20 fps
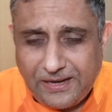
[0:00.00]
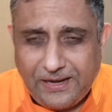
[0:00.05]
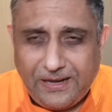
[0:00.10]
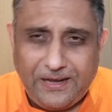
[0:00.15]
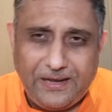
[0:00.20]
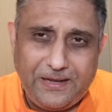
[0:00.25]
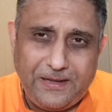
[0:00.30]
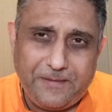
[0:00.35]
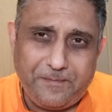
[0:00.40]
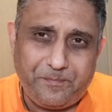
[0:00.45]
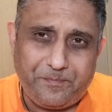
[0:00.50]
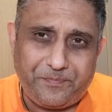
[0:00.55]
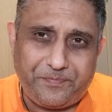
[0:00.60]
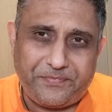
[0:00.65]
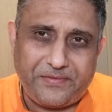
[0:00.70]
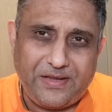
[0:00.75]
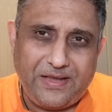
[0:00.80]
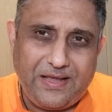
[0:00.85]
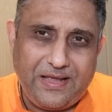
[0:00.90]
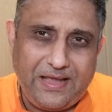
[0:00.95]
And
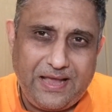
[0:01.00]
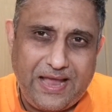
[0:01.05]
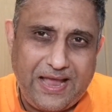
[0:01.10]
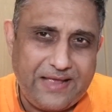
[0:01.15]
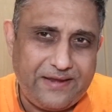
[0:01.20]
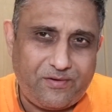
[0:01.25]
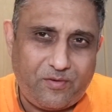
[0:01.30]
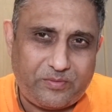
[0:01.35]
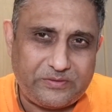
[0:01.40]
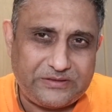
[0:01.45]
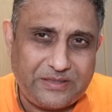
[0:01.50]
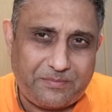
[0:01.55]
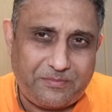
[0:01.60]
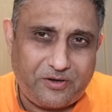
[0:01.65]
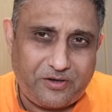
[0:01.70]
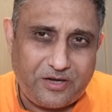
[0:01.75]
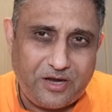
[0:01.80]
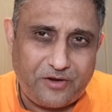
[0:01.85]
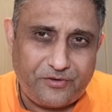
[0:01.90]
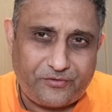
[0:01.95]
obviously I'm
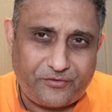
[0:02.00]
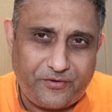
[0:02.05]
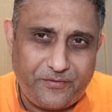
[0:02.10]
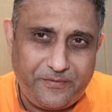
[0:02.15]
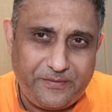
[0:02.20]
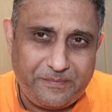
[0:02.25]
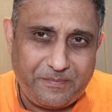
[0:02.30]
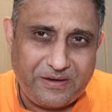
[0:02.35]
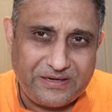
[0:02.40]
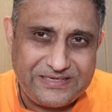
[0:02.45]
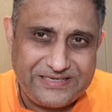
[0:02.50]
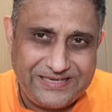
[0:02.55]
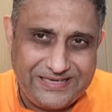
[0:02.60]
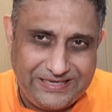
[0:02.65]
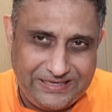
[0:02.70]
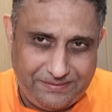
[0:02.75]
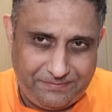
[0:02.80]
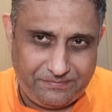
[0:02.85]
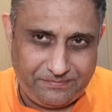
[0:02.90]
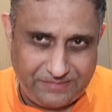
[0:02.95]
going to go through with my
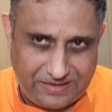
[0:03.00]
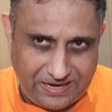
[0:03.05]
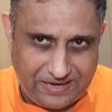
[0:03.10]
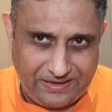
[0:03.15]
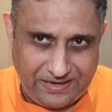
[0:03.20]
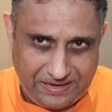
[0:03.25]
team